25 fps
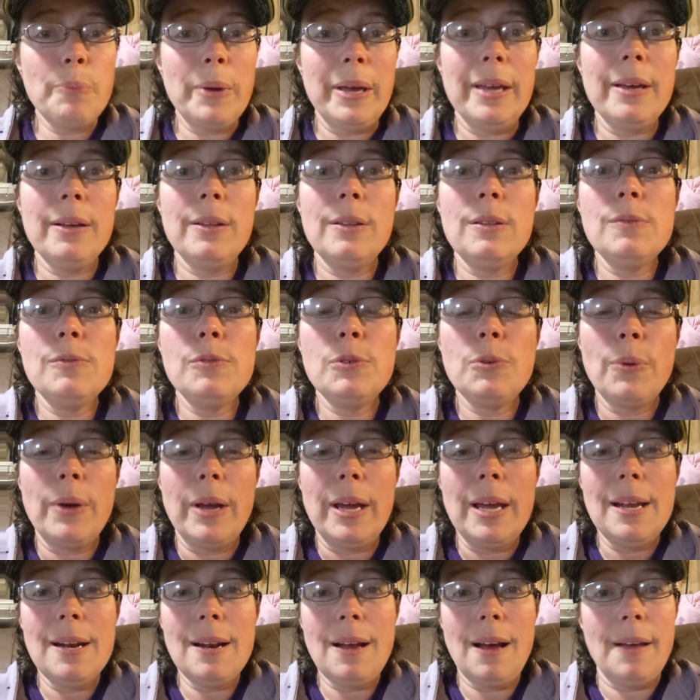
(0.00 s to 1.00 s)
pail of
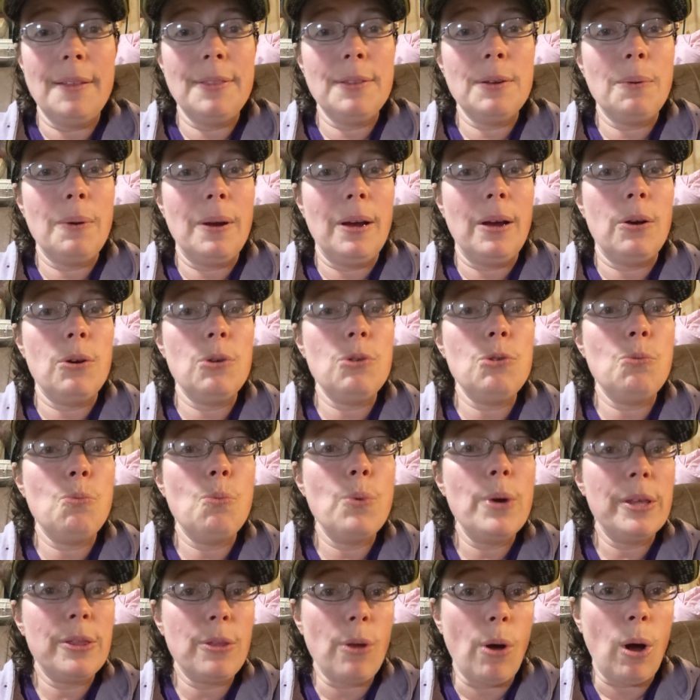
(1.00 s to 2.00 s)
grain on the ground
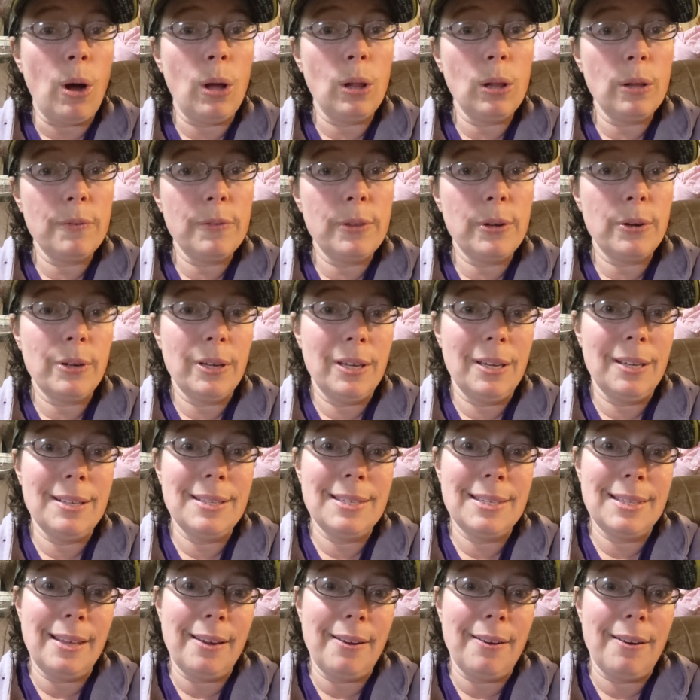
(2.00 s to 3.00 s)
with all of their
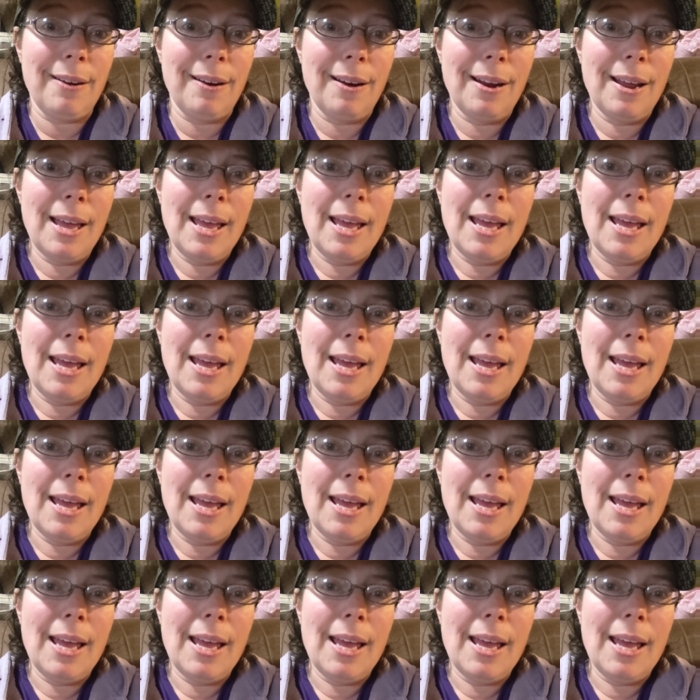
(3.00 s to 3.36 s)
kids there.